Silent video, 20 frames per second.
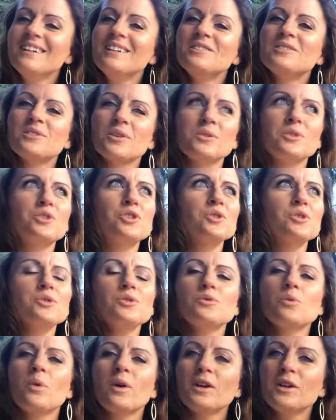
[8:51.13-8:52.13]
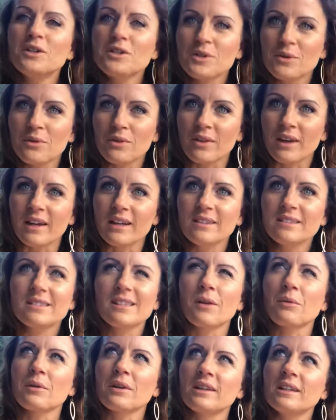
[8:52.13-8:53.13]
So choose one or two things
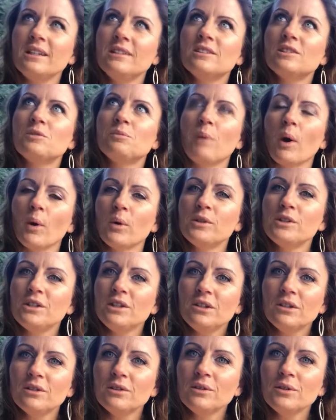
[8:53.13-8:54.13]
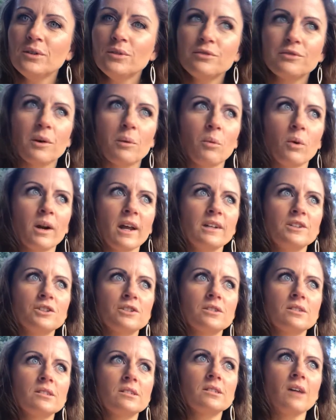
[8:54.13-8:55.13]
that really spoke to you from what I
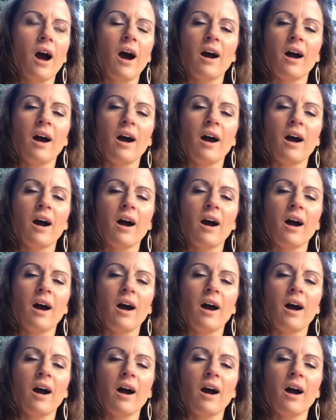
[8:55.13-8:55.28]
just